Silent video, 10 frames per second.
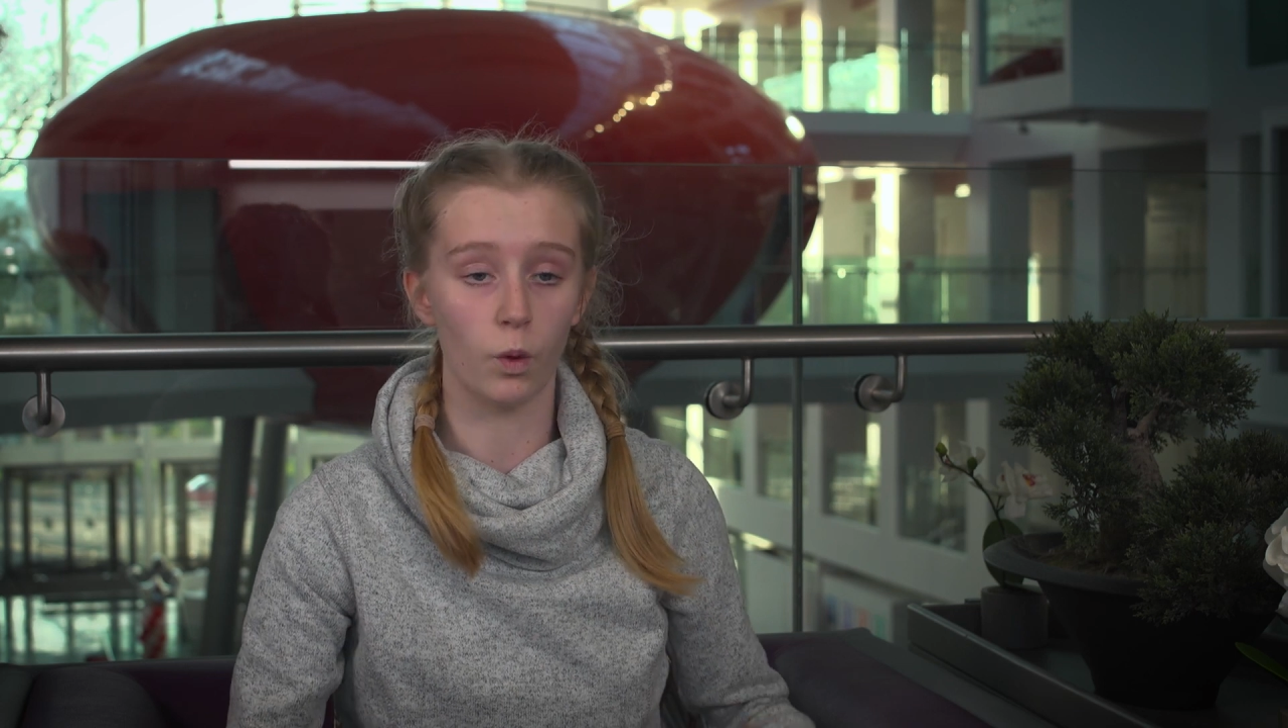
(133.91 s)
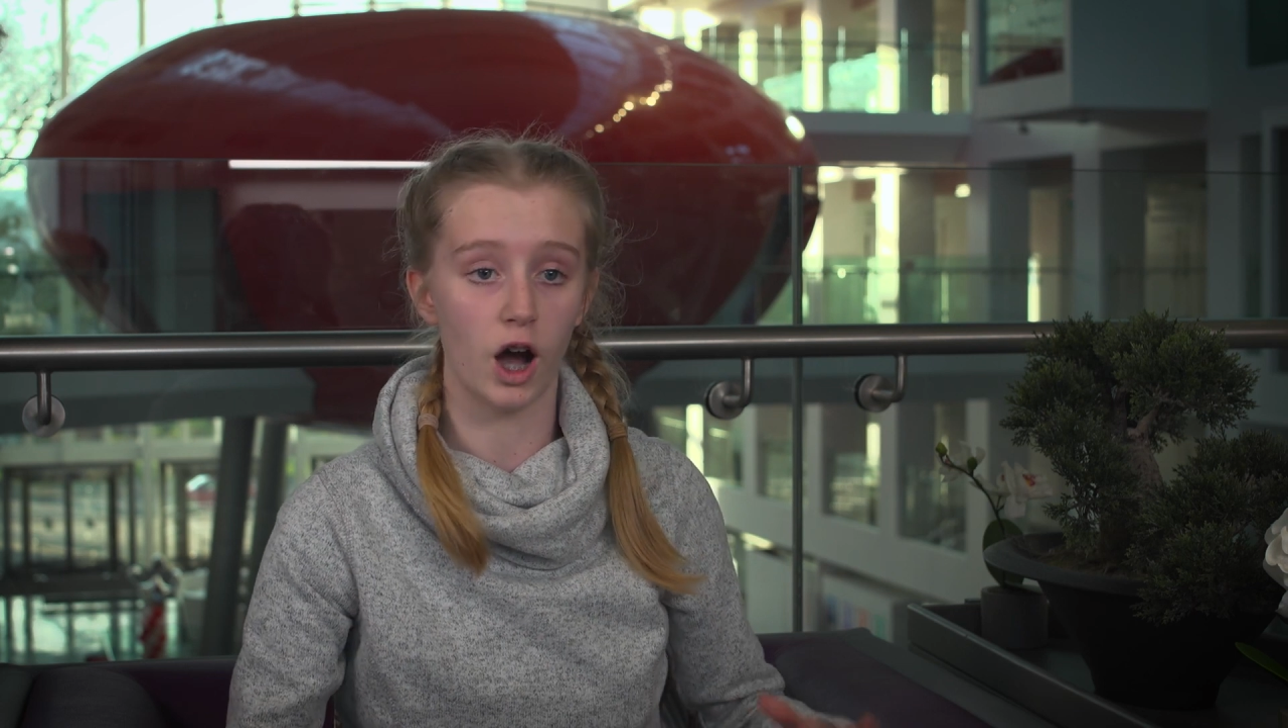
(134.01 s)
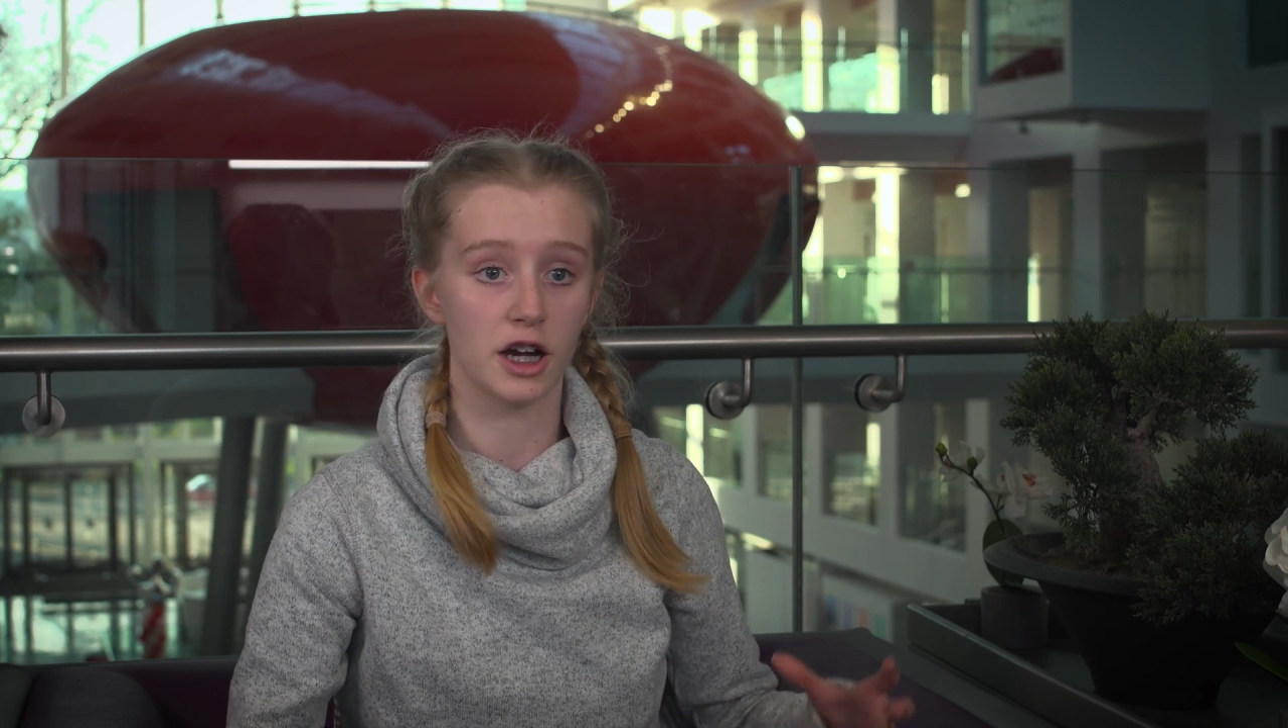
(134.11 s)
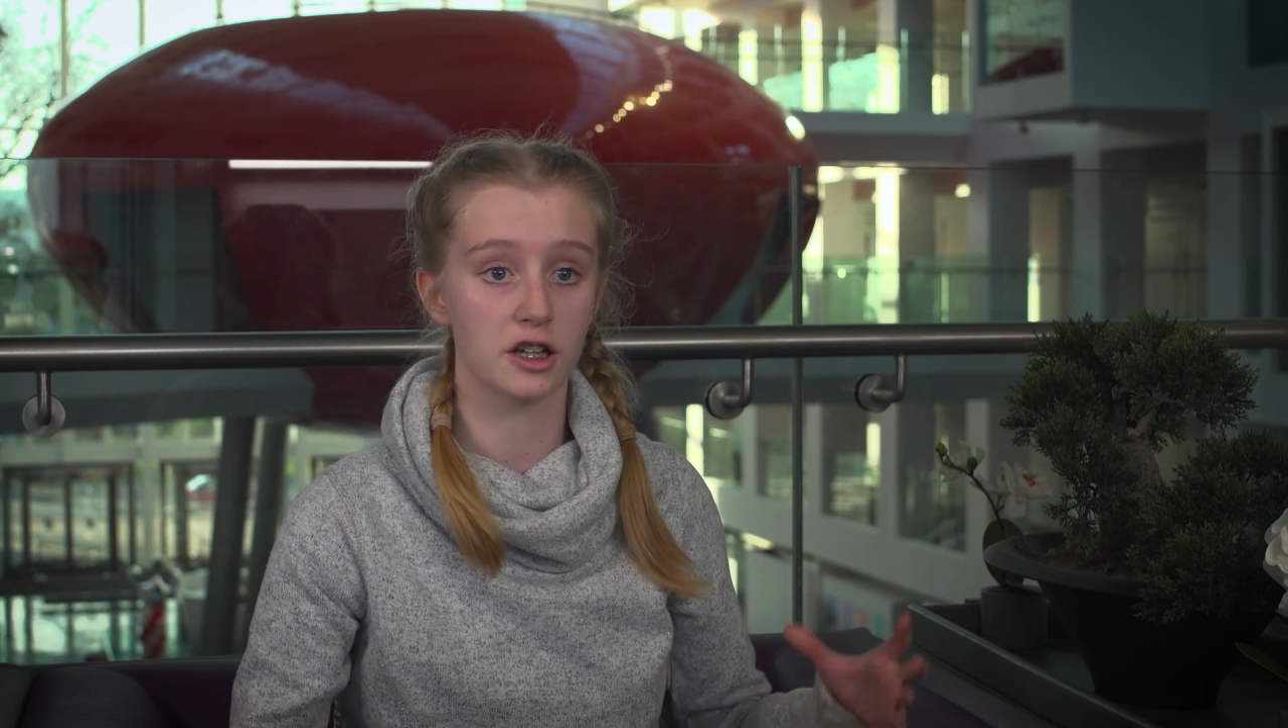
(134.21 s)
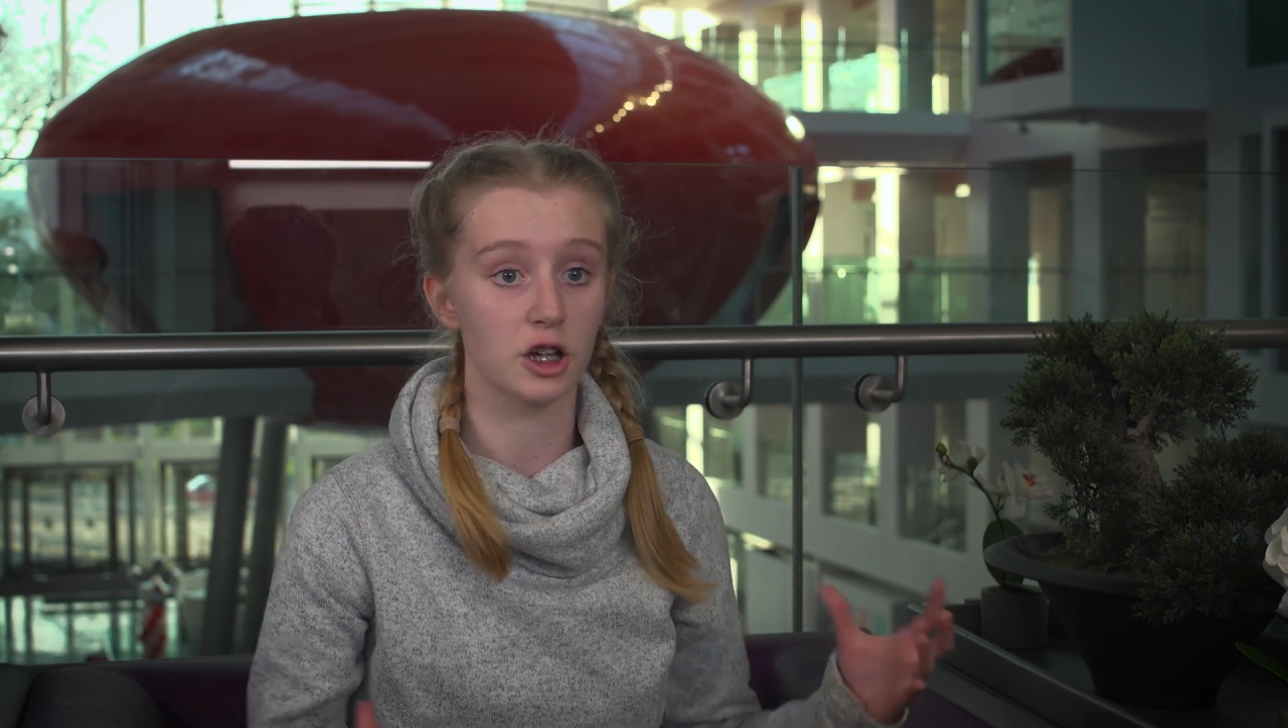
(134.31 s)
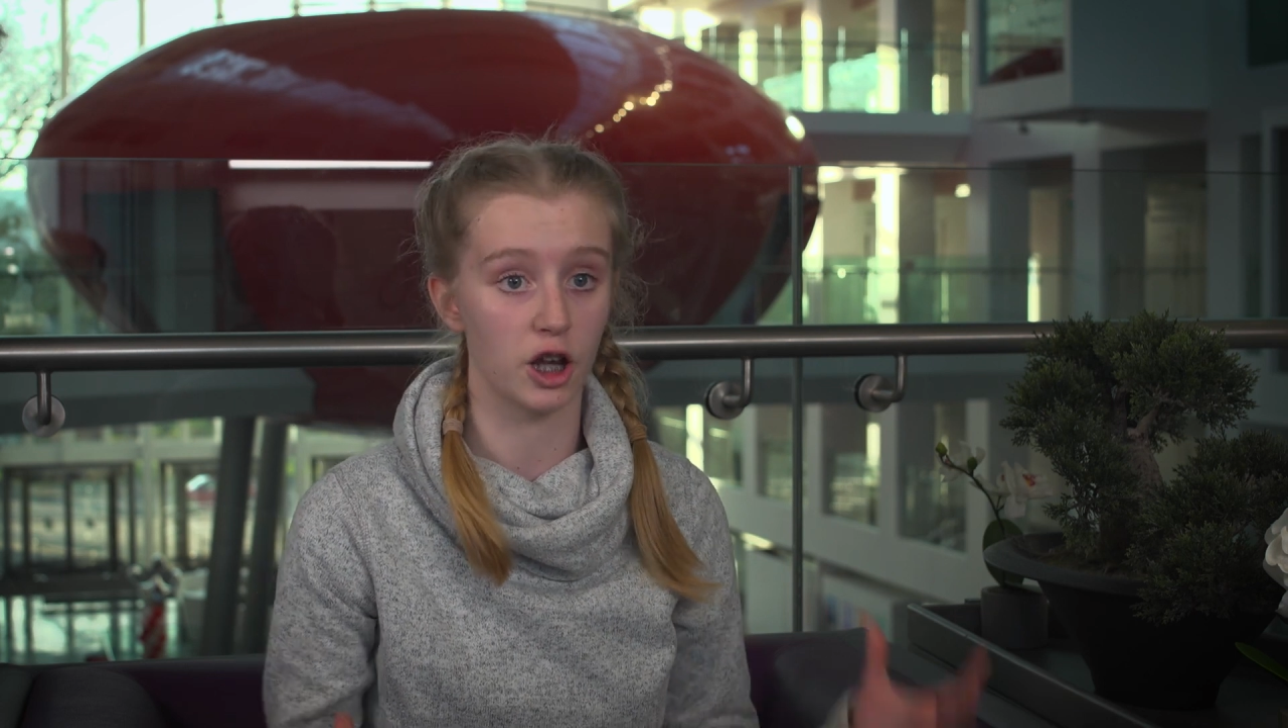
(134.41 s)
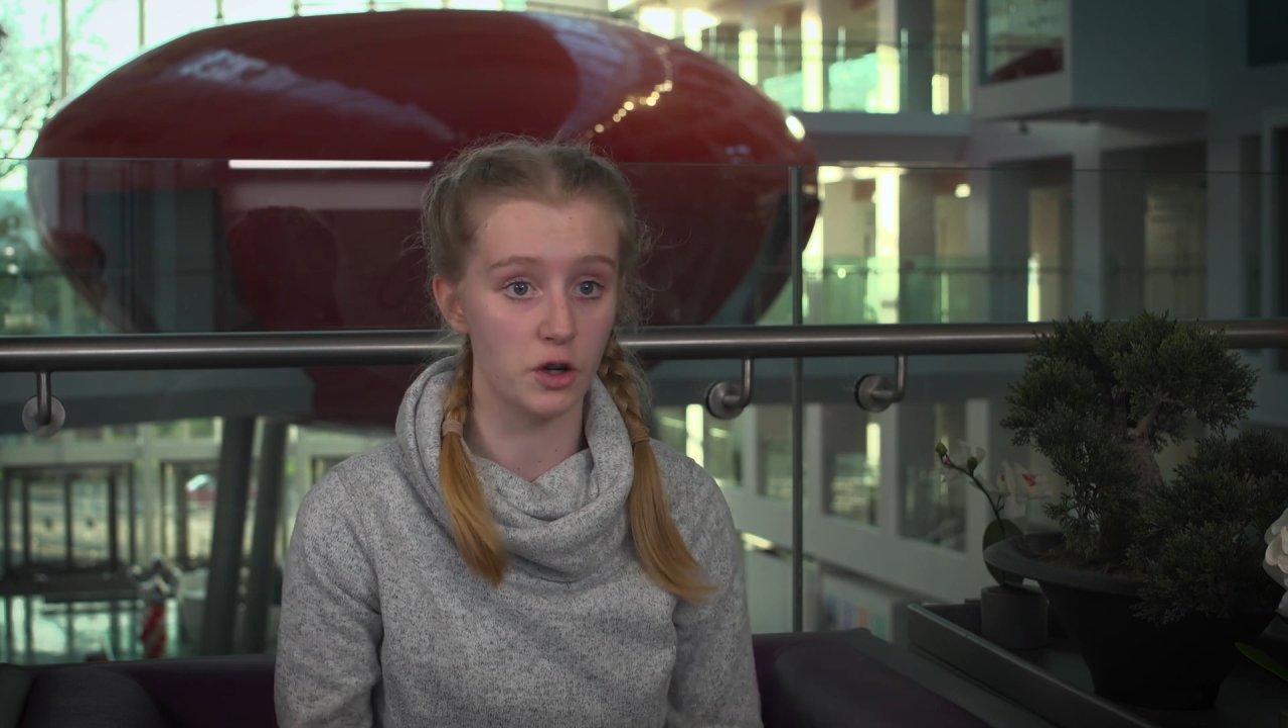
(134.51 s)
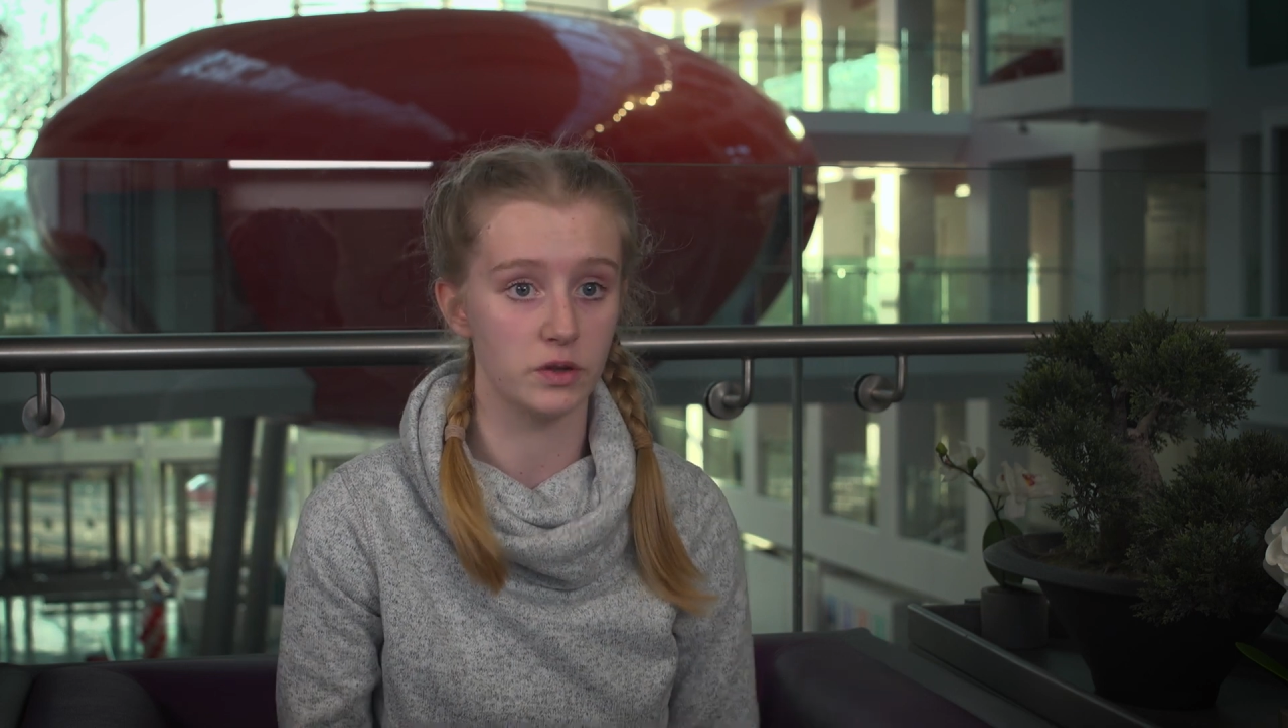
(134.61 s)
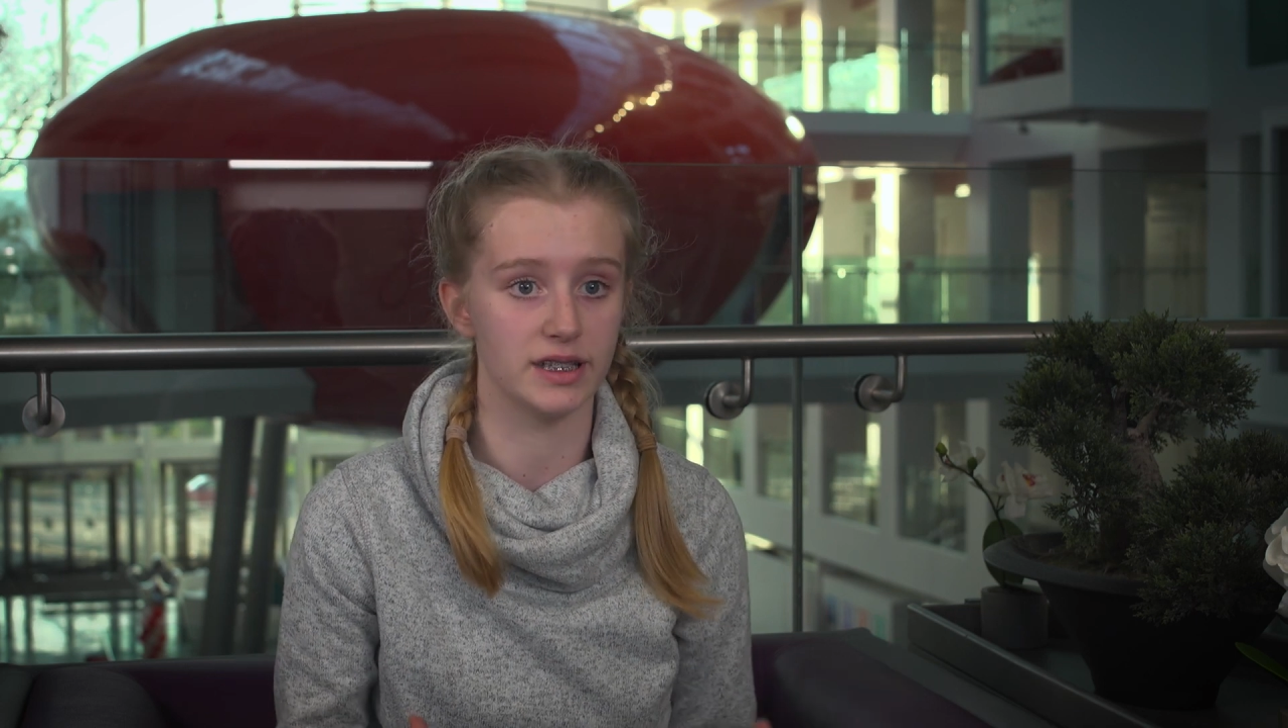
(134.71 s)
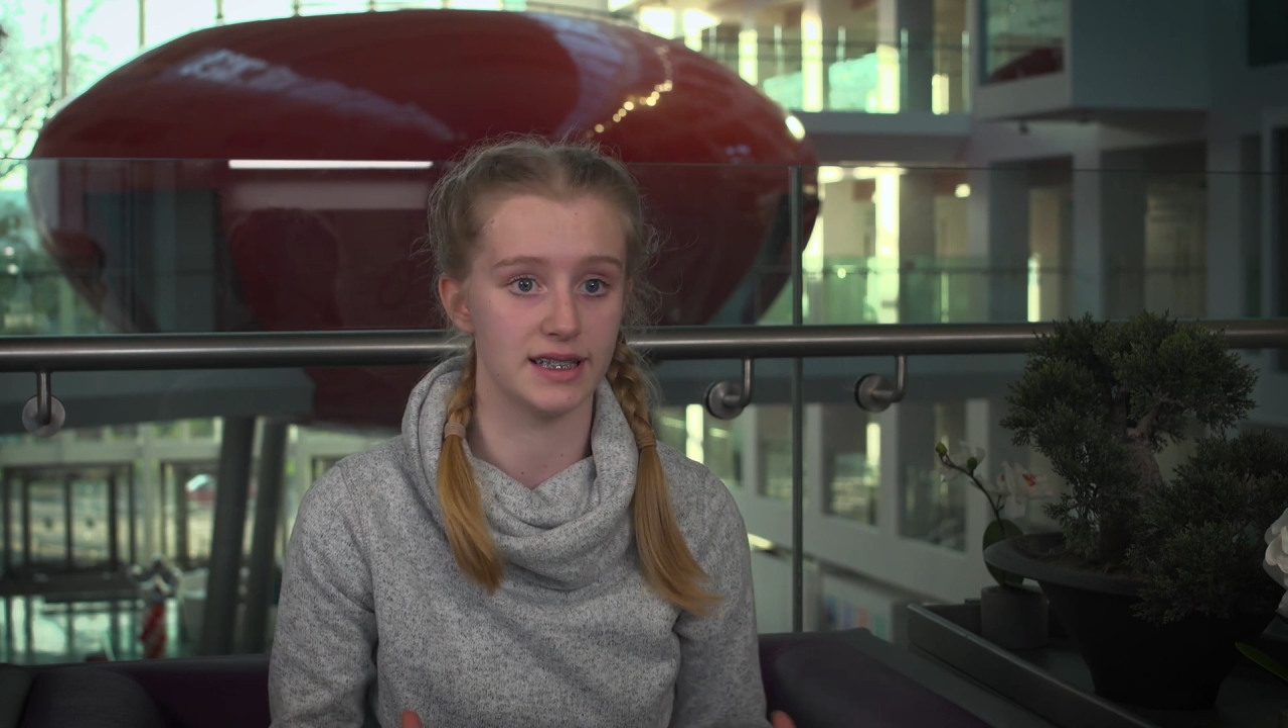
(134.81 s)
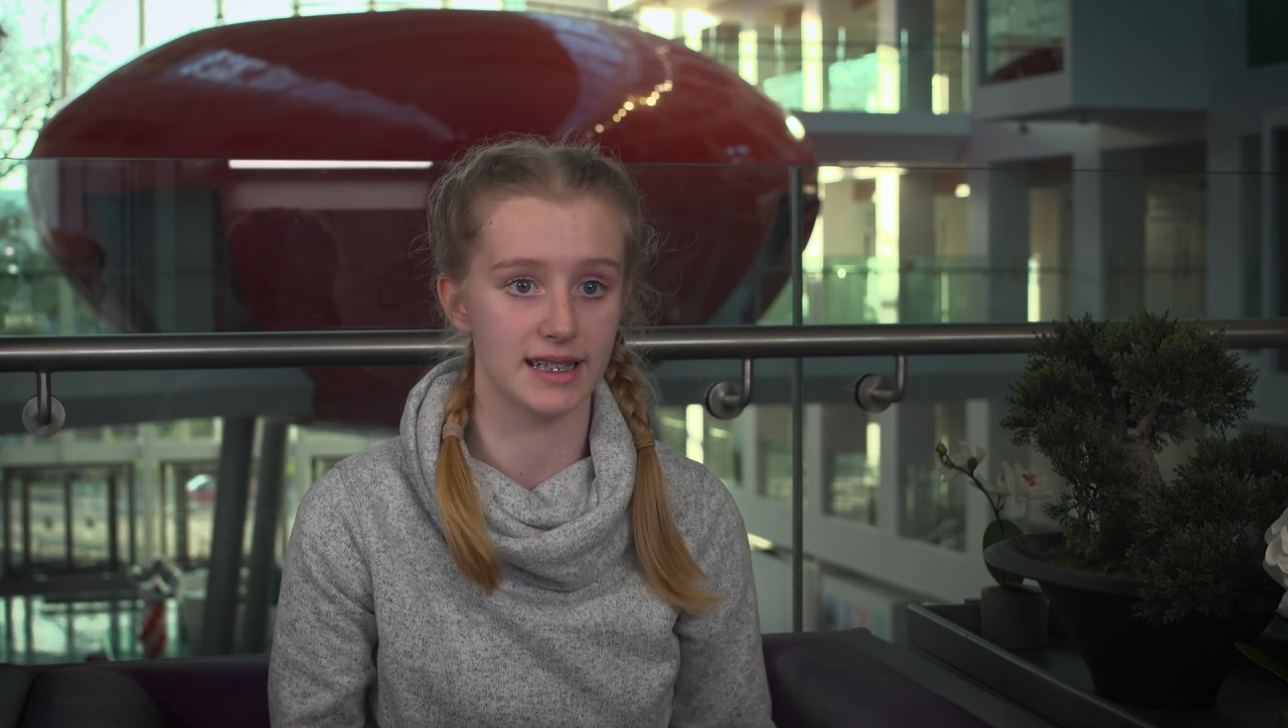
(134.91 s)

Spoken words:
work closer